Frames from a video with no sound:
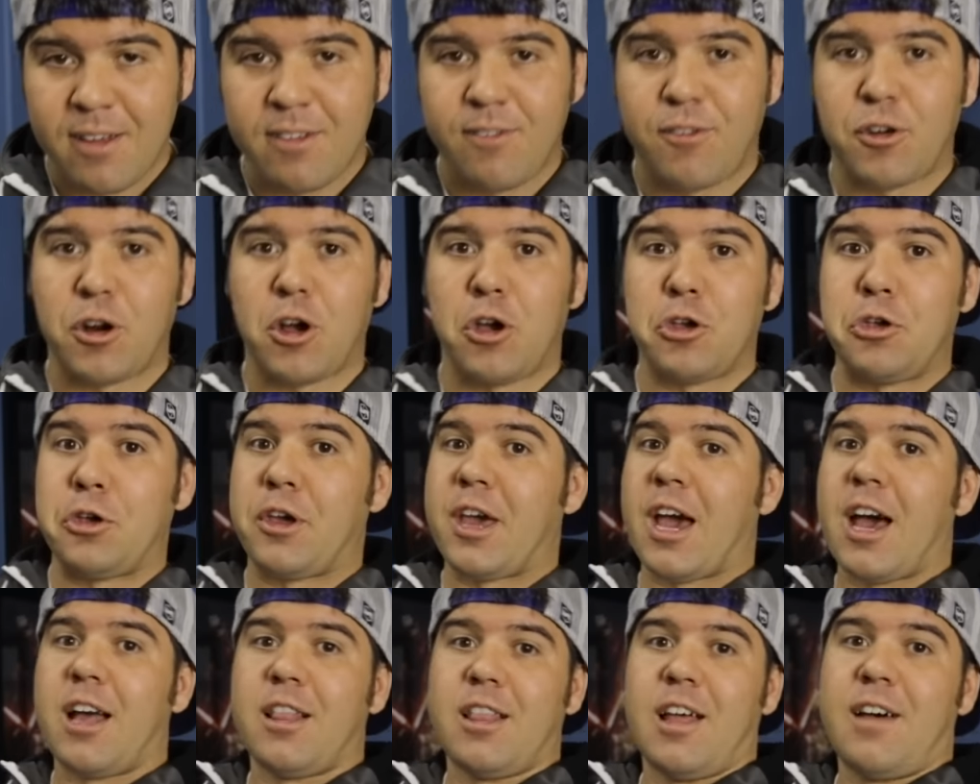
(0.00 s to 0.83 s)
For all you
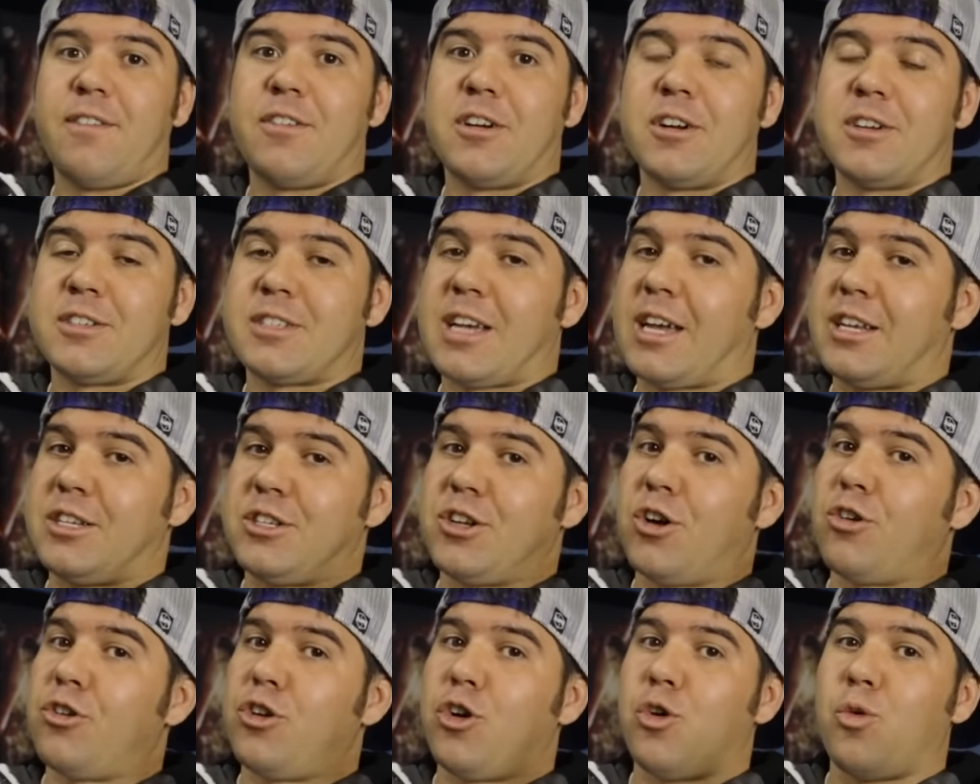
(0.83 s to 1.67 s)
cat lovers, I
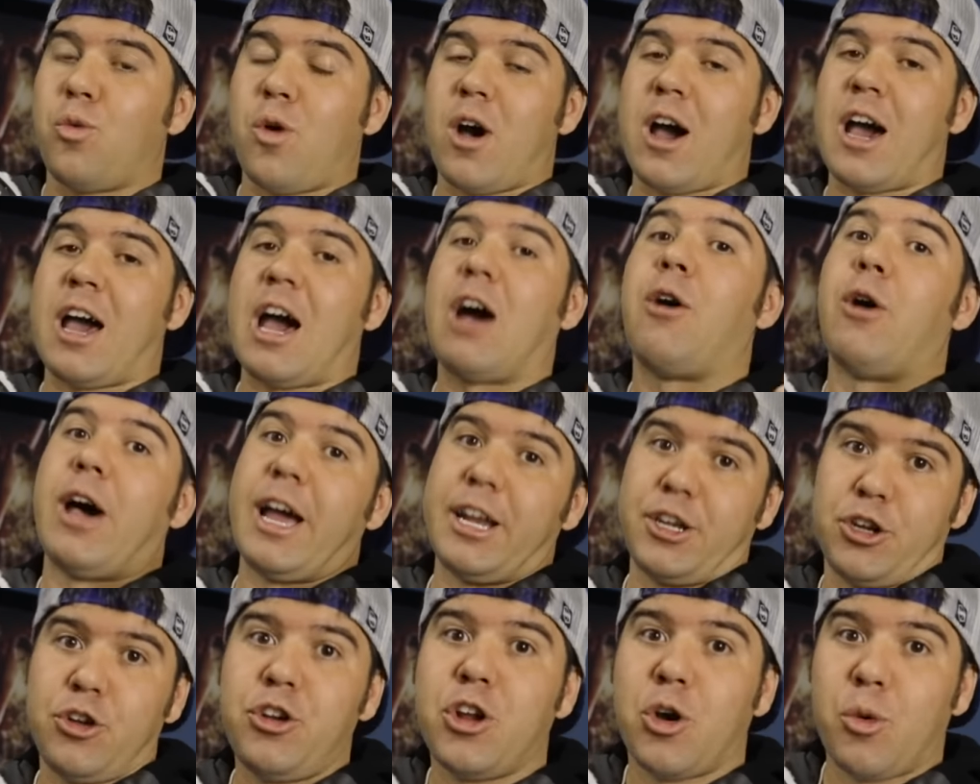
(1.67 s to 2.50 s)
don't know why, oh
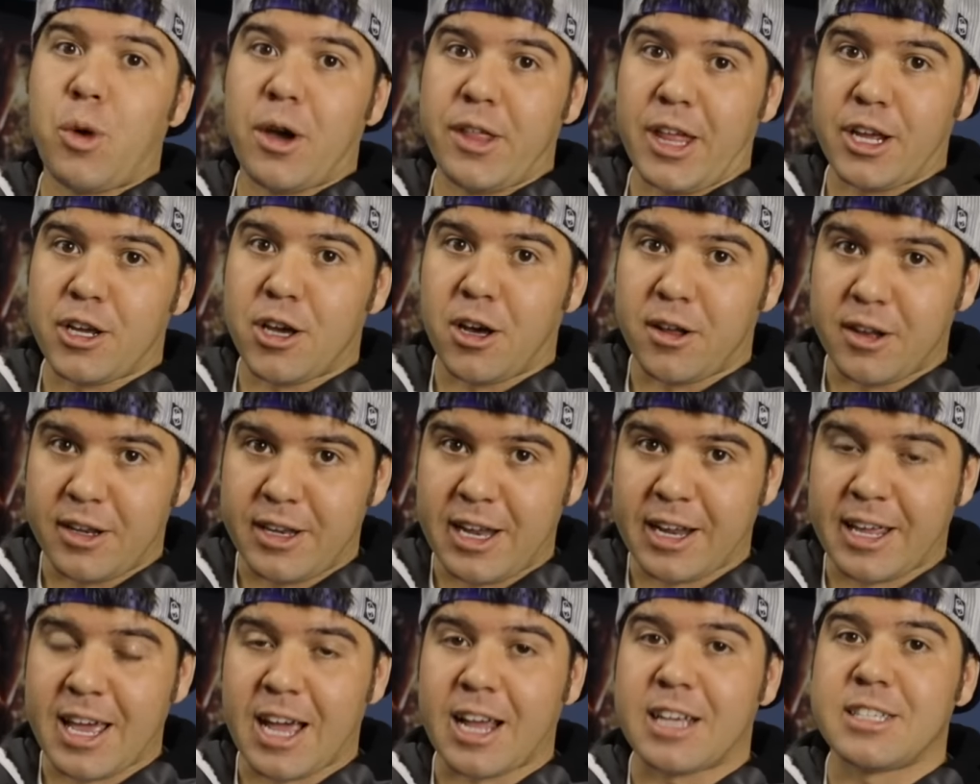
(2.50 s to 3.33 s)
I do know why they call it a
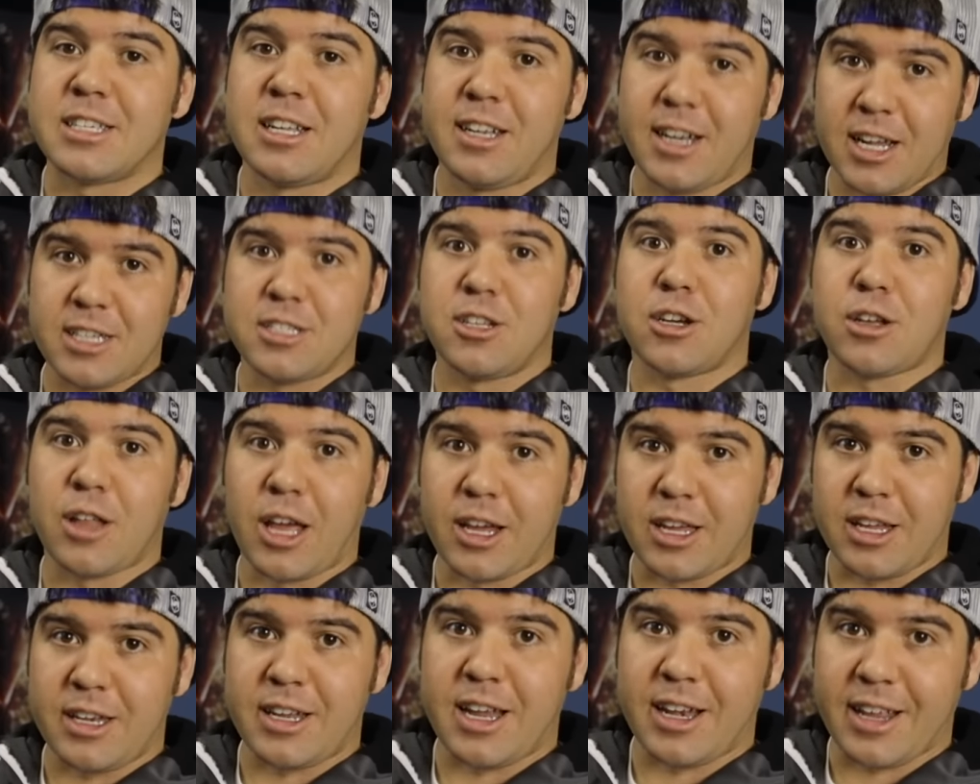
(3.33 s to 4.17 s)
dead cat because it does look
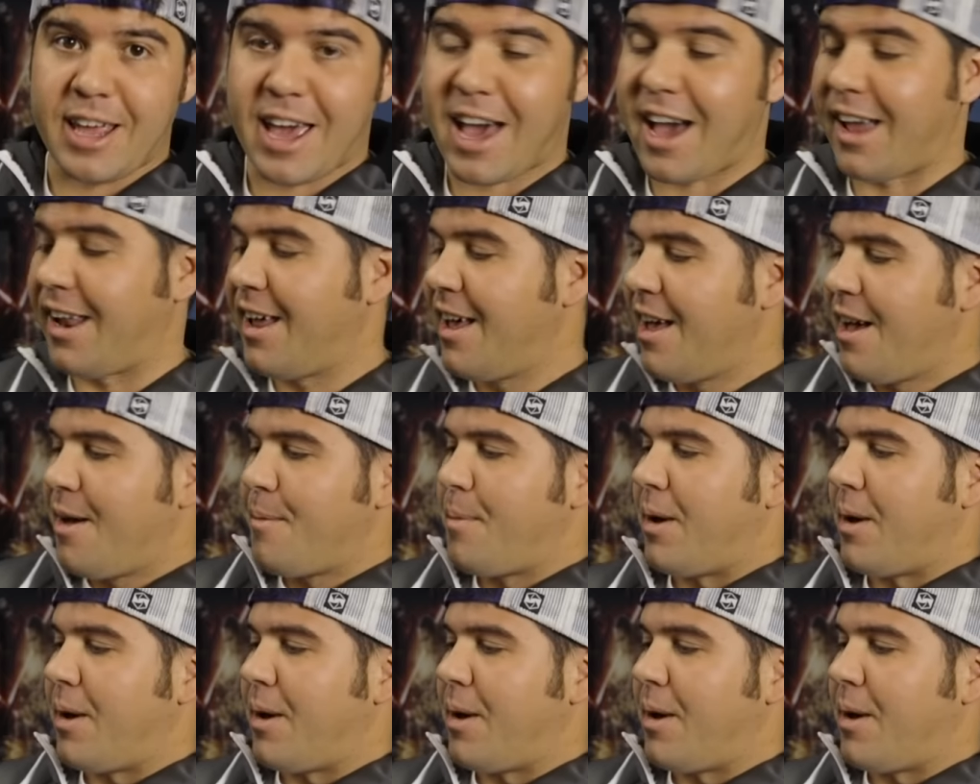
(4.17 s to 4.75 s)
like a dead cat.